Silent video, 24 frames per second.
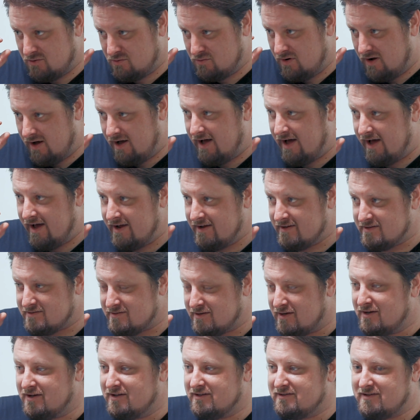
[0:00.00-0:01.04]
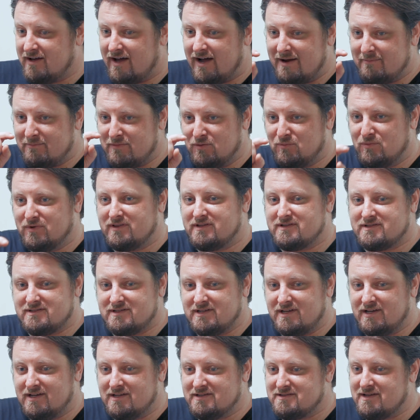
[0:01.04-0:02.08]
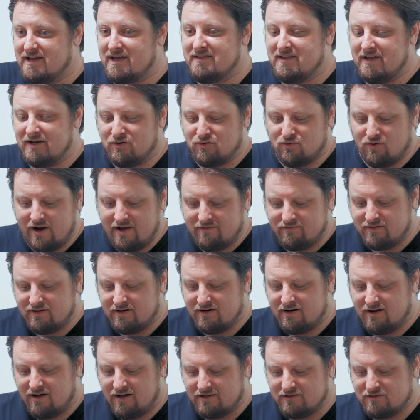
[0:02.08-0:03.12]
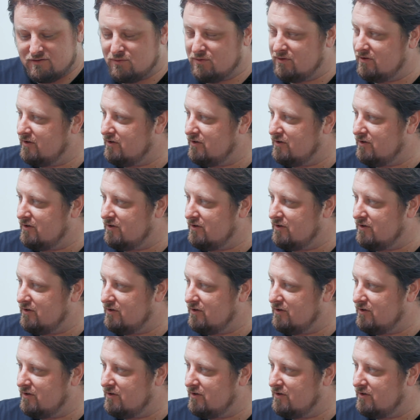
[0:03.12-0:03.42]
own eyes, timed it with the scenes, and then grafted it onto a